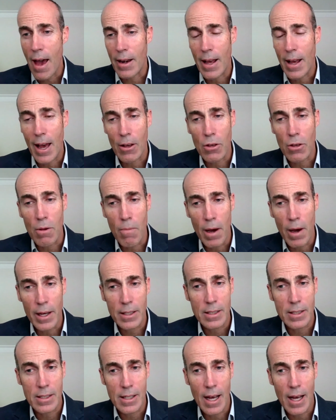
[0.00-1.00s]
and how you
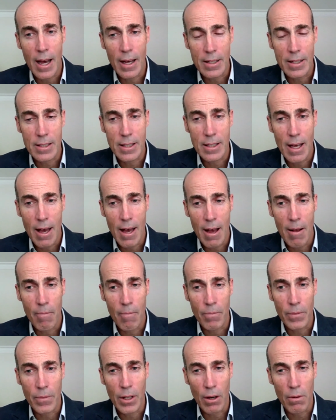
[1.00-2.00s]
might start
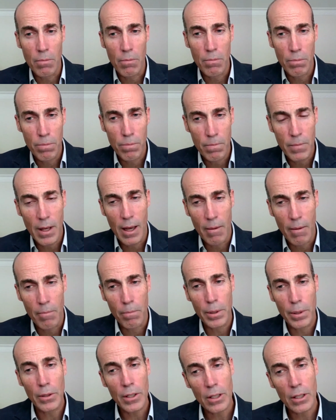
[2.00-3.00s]

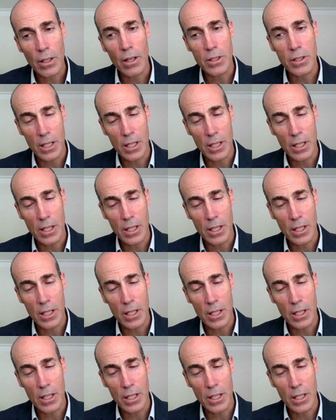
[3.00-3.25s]
building